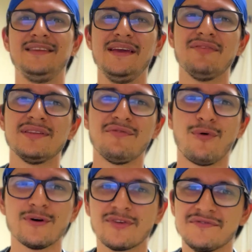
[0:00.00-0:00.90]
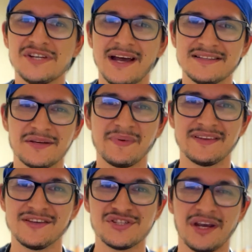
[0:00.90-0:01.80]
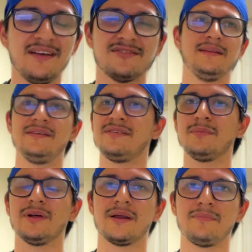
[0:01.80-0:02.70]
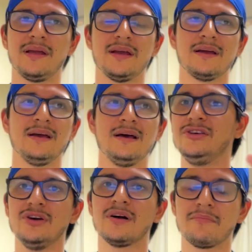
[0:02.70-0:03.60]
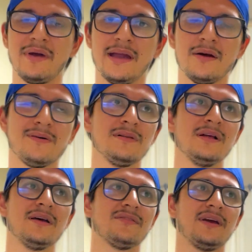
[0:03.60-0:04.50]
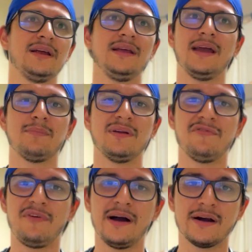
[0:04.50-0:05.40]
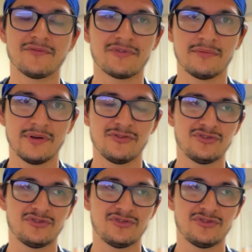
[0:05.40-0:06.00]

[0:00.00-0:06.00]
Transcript: even the voice of ChatGPT changed. They simulated being a young male, saying he had been fired from his